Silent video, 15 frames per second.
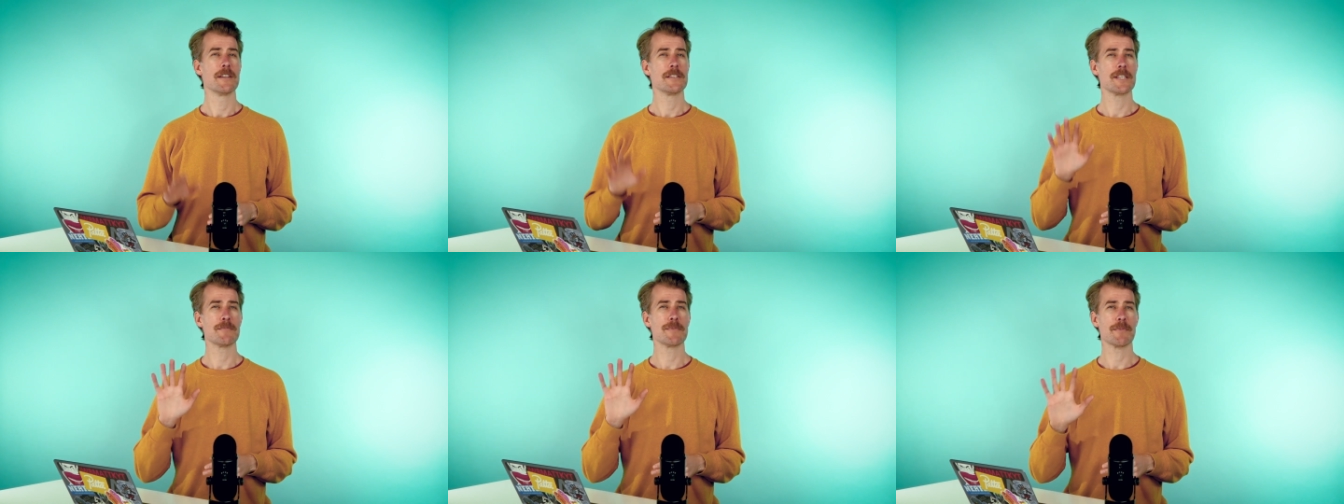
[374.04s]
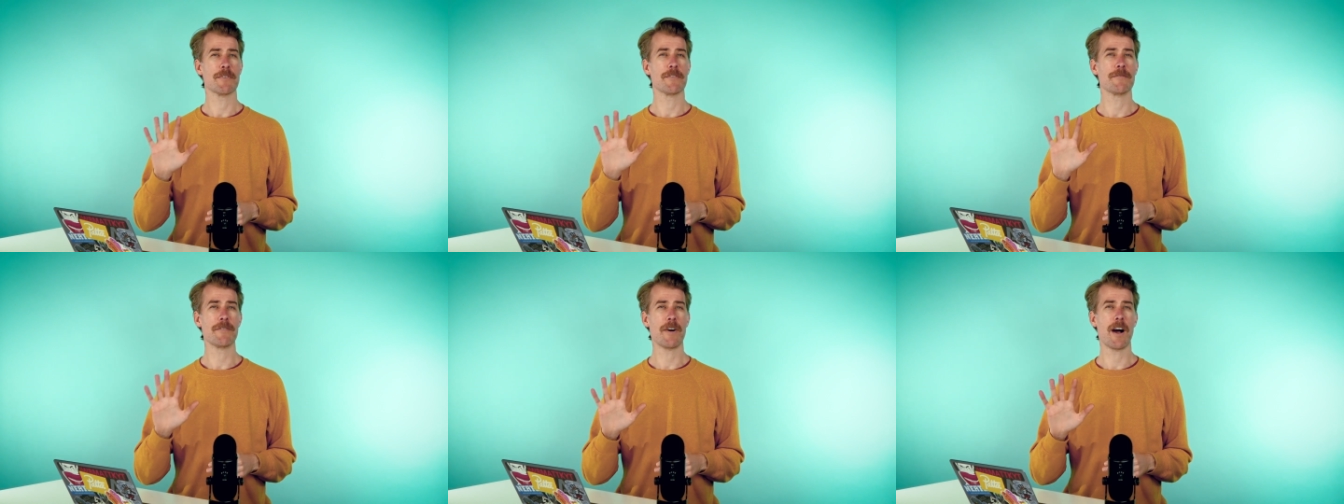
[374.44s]
Tip
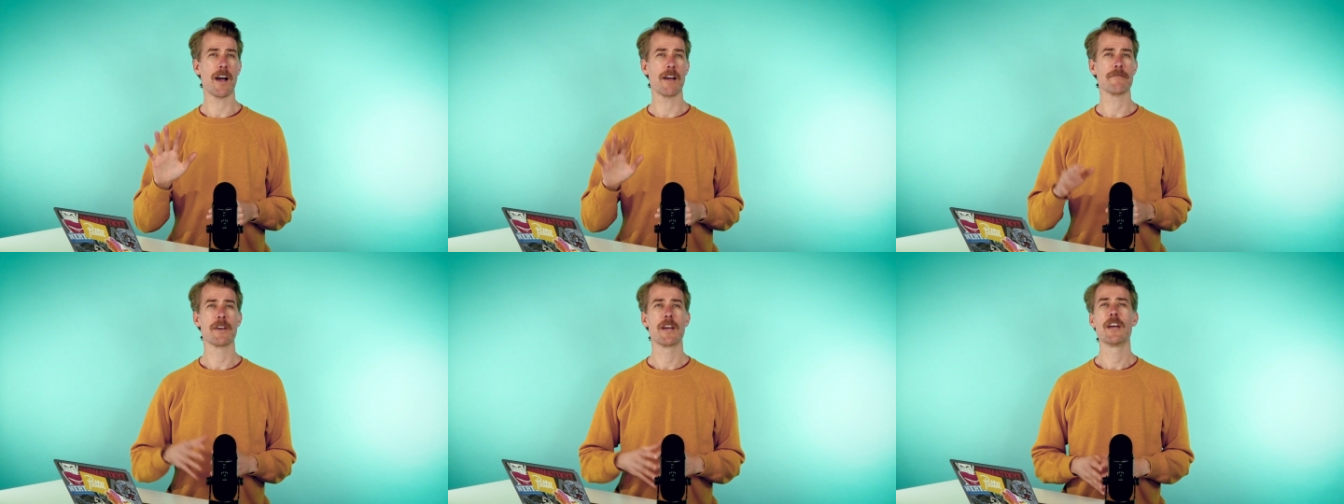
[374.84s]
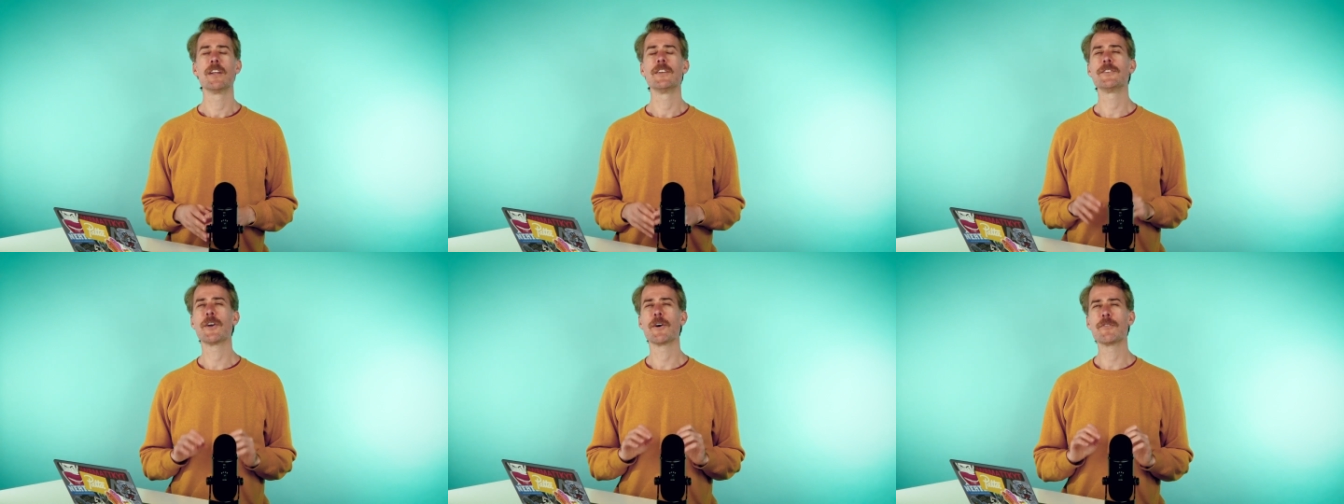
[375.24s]
number 5,
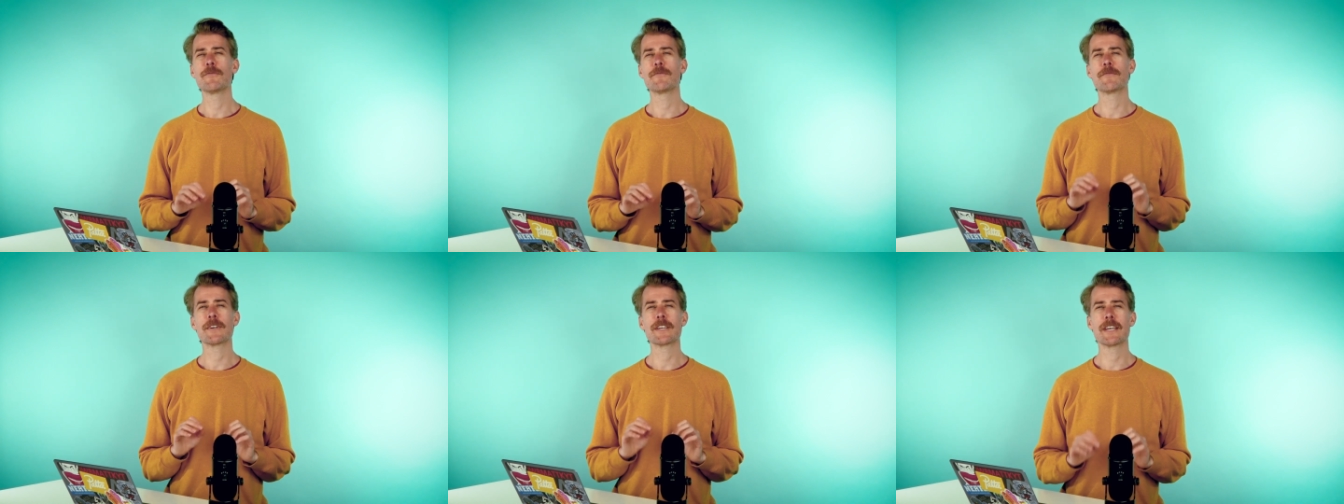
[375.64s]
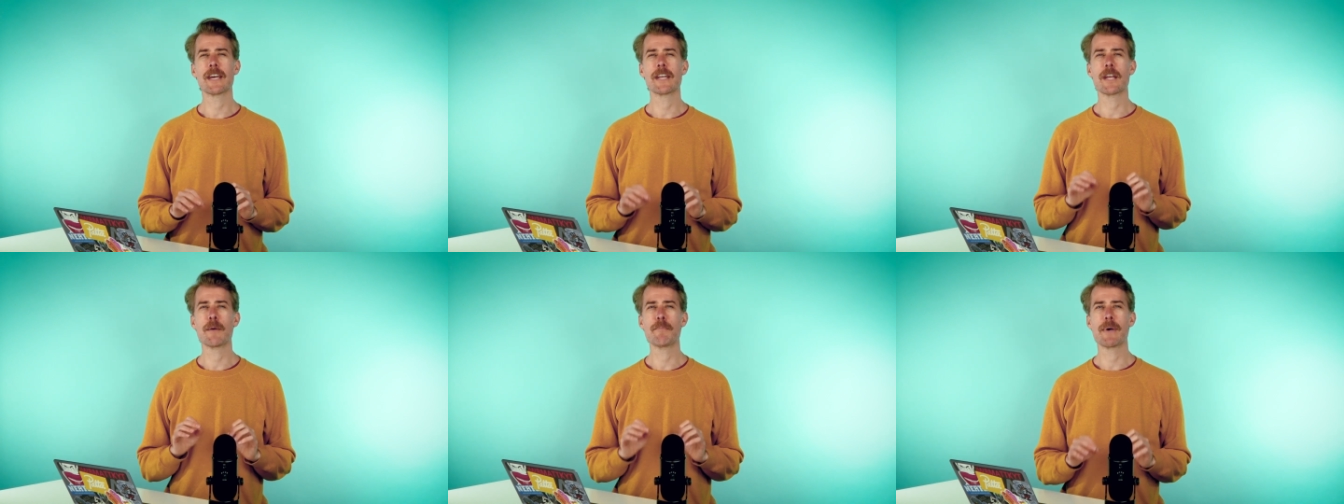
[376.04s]
don't
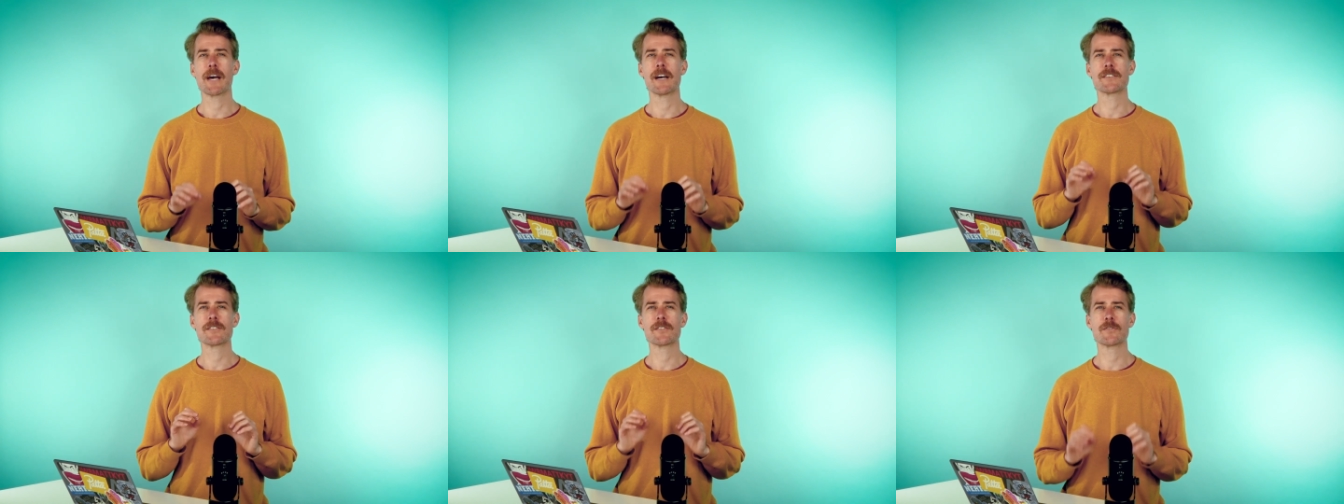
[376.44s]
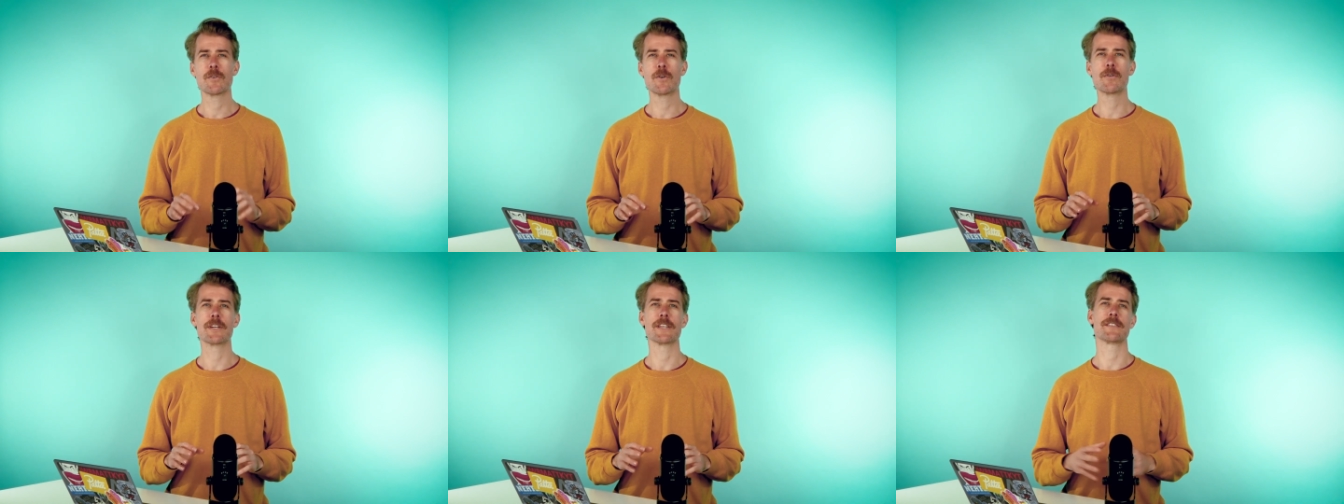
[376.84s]
forget about
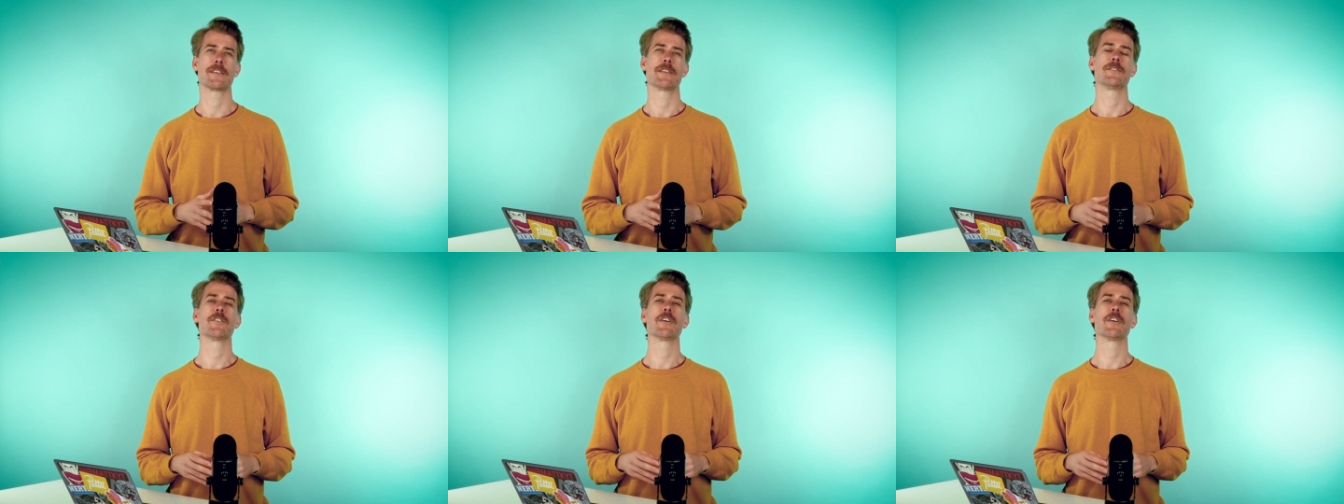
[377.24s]
stories.